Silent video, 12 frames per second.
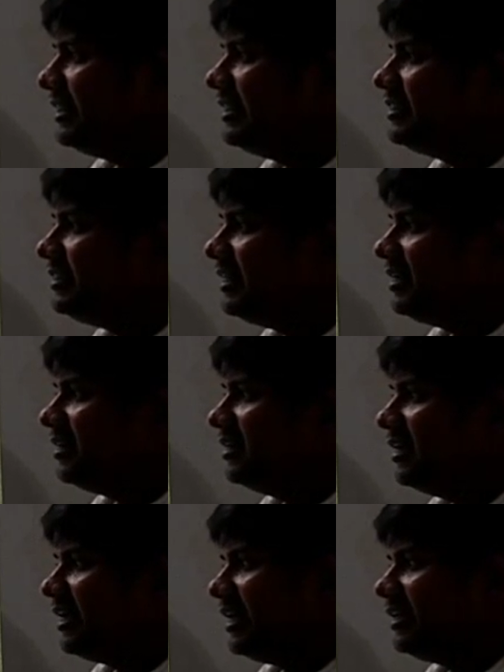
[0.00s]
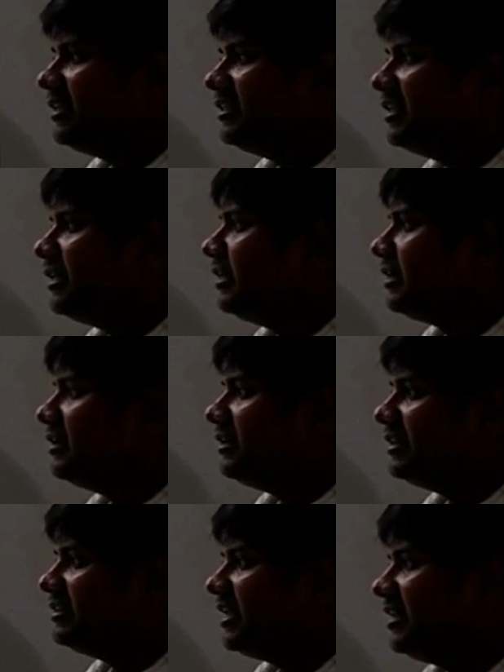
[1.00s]
is still, like at least in
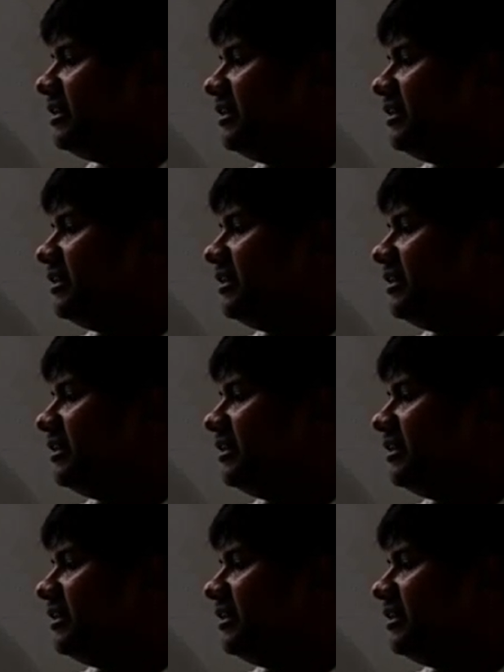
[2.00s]
countries like